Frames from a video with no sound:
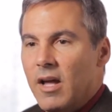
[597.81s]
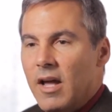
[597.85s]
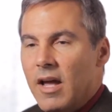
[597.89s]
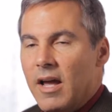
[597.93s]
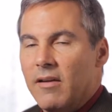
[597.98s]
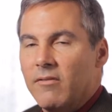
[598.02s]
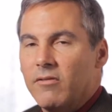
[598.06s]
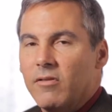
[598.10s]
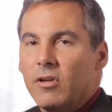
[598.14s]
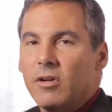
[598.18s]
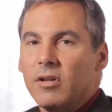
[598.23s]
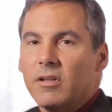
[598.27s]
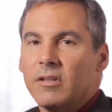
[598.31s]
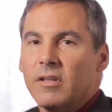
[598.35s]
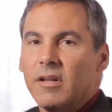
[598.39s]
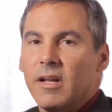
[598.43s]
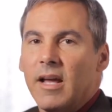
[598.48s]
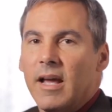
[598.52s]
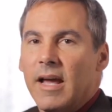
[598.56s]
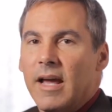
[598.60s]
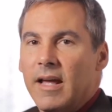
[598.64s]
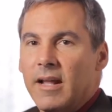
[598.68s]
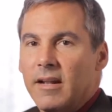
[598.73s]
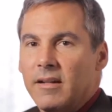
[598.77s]
have looked
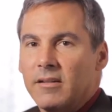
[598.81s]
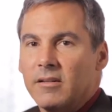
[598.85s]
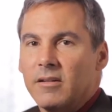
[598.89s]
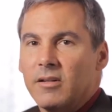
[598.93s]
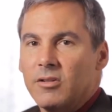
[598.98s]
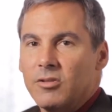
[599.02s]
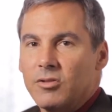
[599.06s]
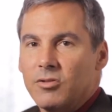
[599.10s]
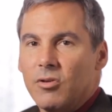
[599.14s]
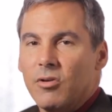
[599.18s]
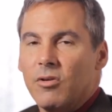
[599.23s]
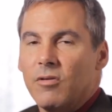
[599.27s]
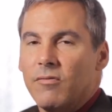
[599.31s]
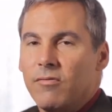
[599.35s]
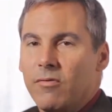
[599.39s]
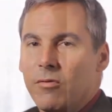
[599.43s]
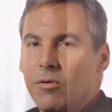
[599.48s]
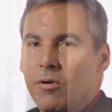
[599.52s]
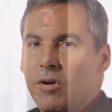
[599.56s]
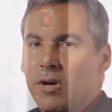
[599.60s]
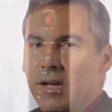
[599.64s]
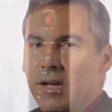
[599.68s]
at Control4